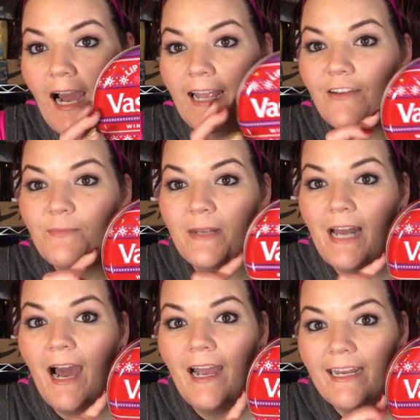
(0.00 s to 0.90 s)
I have
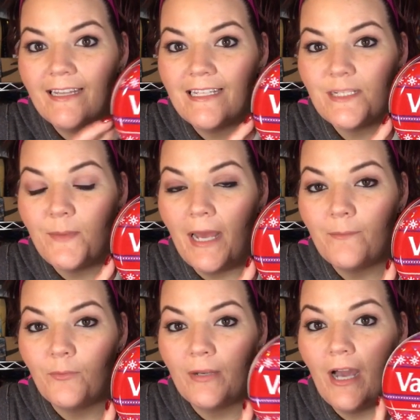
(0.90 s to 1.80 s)
been eyeing this
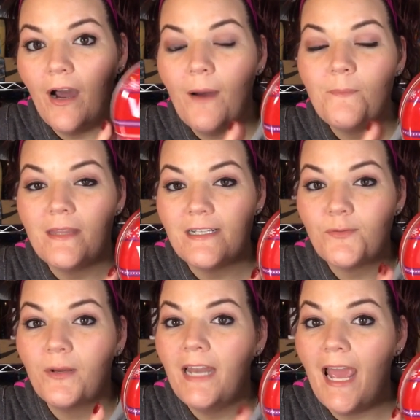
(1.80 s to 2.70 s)
bad boy up, this
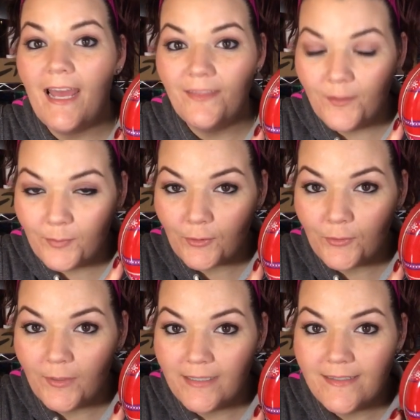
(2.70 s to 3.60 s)
one and the blue
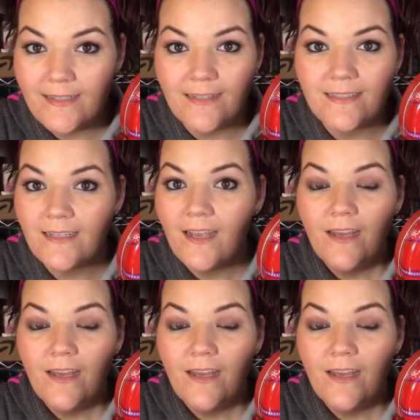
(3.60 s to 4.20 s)
one, since